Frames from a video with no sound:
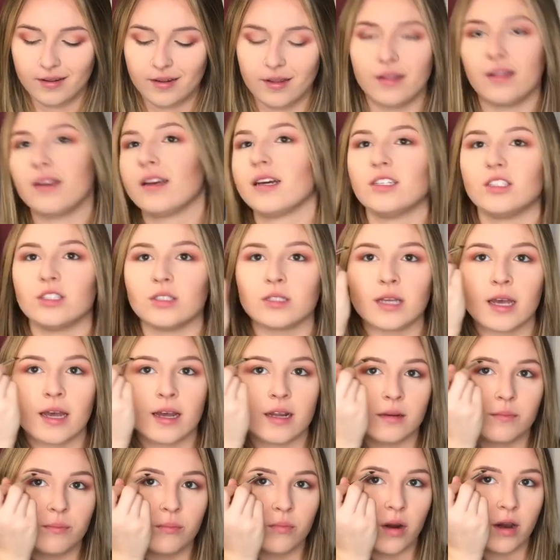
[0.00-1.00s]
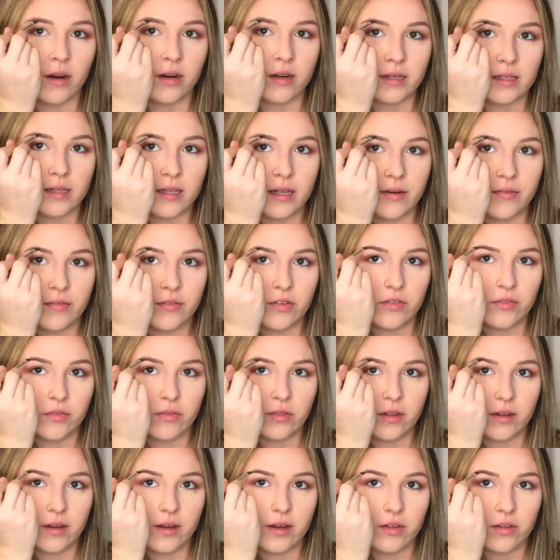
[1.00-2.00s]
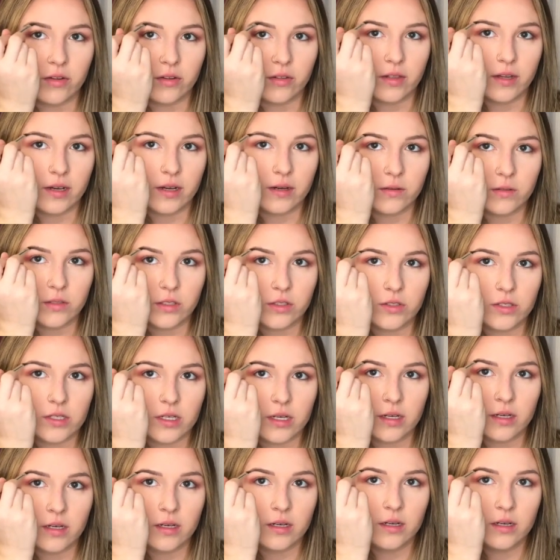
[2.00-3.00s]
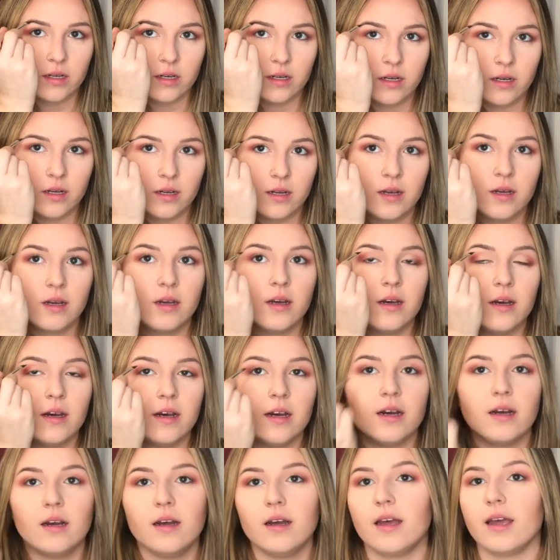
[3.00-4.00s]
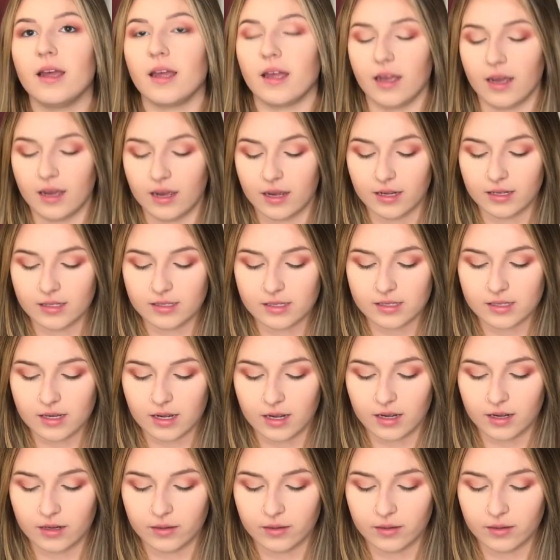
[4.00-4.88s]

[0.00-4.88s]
I think I just had product left of the other thing I was using, and